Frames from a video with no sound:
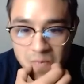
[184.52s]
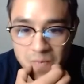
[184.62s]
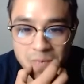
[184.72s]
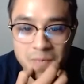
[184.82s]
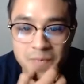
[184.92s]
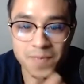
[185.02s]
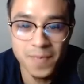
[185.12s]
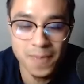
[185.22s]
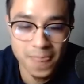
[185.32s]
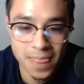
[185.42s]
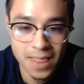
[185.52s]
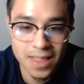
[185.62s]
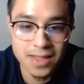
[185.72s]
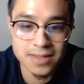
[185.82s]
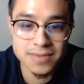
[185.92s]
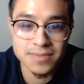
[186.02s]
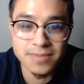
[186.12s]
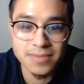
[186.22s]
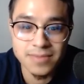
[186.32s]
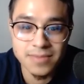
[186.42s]

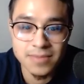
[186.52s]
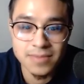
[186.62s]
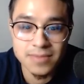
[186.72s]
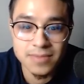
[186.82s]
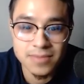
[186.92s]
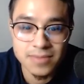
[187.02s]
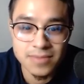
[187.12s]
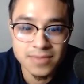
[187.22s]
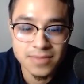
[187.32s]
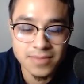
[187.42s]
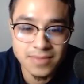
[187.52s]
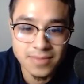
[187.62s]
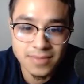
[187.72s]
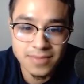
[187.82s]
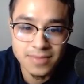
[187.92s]
No words are spoken by the person on screen.